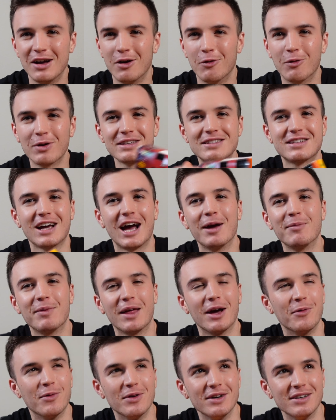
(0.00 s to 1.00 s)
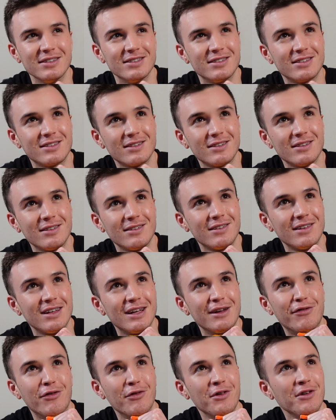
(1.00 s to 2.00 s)
What a time that was.
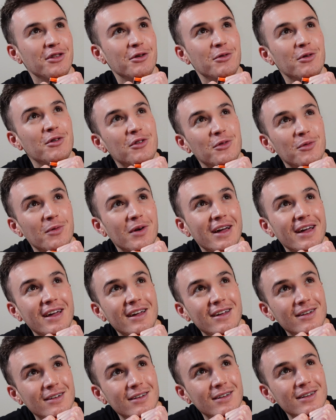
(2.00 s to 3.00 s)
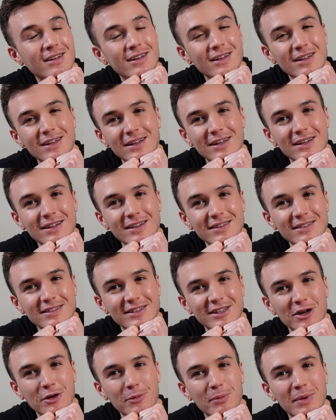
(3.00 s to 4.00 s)
If only there was a way
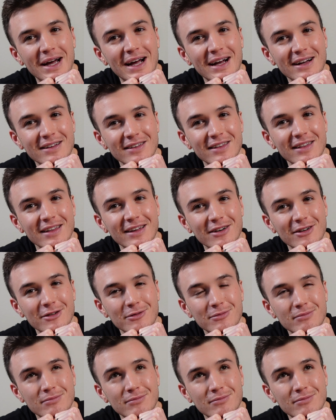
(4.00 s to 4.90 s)
to go back to there.